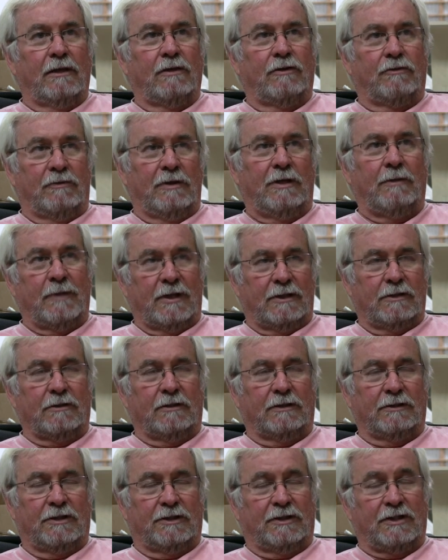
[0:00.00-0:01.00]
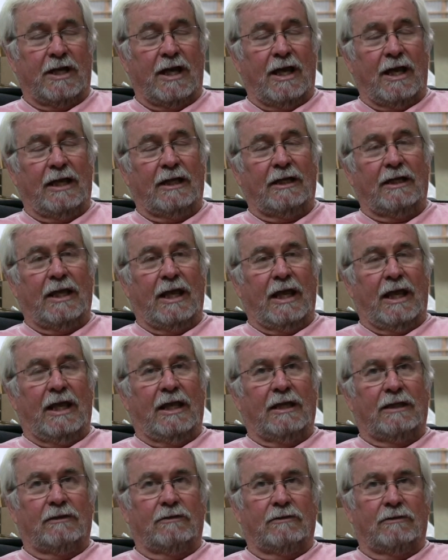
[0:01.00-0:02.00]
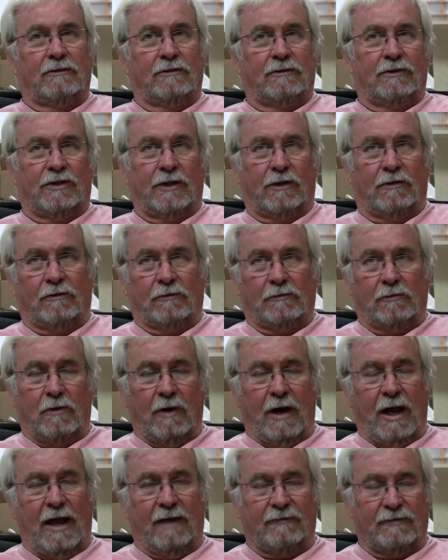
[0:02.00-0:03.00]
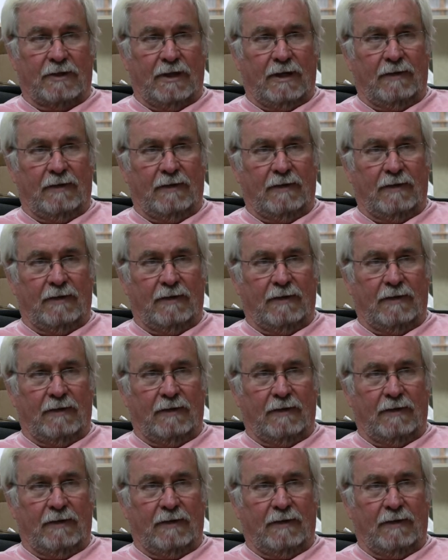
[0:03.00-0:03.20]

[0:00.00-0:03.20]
three-dimensional design, and general crafts,